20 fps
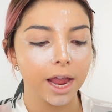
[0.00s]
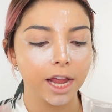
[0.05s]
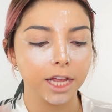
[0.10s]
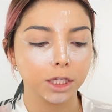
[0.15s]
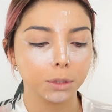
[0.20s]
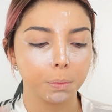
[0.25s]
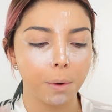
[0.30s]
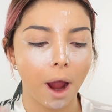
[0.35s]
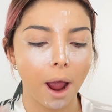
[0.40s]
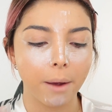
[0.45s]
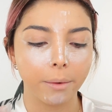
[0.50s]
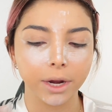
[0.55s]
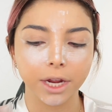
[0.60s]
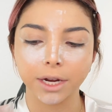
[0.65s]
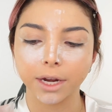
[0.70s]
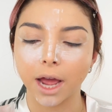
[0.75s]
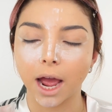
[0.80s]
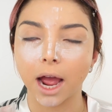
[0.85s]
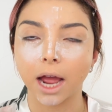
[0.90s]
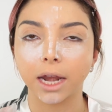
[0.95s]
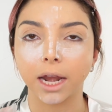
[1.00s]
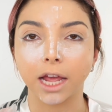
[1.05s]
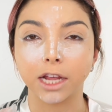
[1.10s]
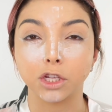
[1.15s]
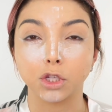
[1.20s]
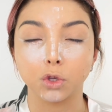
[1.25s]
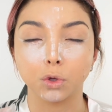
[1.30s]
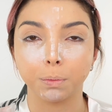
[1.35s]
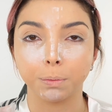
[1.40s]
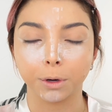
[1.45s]
It's probably not like
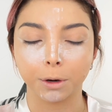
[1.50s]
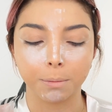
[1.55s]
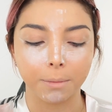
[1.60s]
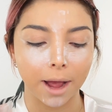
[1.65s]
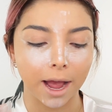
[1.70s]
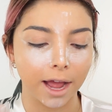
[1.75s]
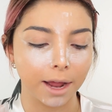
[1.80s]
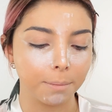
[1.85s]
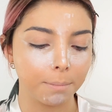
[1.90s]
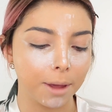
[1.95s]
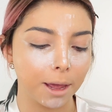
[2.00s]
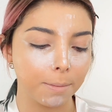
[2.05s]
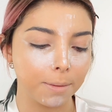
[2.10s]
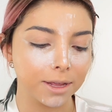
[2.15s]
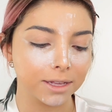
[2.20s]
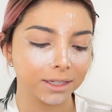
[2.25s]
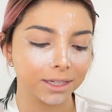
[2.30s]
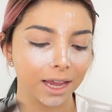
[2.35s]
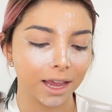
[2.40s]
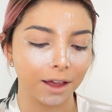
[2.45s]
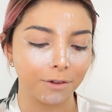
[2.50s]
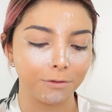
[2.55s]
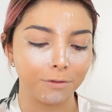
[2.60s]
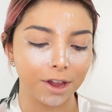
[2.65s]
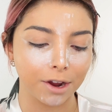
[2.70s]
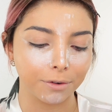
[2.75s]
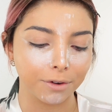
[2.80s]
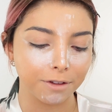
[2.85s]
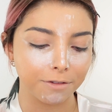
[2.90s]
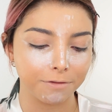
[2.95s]
super matte. Maybe it's like a
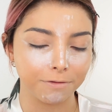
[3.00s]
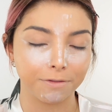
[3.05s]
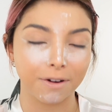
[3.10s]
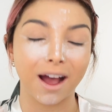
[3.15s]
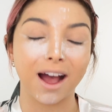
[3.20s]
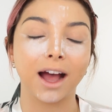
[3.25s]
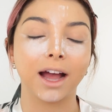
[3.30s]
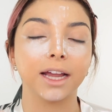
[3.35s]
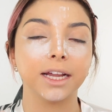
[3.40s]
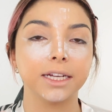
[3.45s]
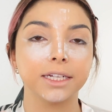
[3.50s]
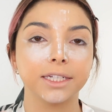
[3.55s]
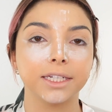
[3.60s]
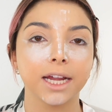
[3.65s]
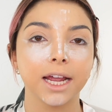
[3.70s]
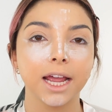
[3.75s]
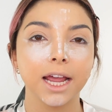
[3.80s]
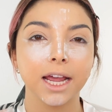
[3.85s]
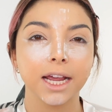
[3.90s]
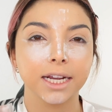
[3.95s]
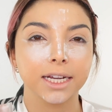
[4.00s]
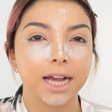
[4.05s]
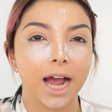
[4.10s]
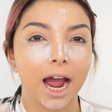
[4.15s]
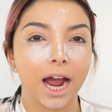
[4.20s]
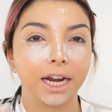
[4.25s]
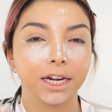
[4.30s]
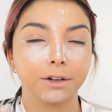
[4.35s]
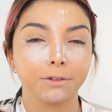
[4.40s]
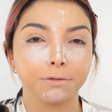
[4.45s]
very fine
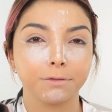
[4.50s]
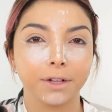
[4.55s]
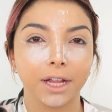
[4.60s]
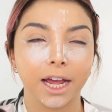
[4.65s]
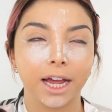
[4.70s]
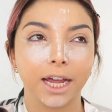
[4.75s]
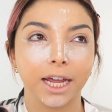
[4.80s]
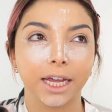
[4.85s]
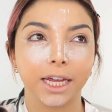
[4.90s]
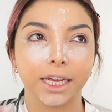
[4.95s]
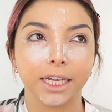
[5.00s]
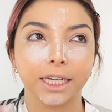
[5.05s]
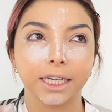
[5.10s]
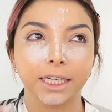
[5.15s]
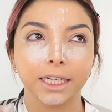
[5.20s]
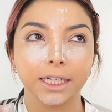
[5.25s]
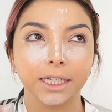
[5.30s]
kind of like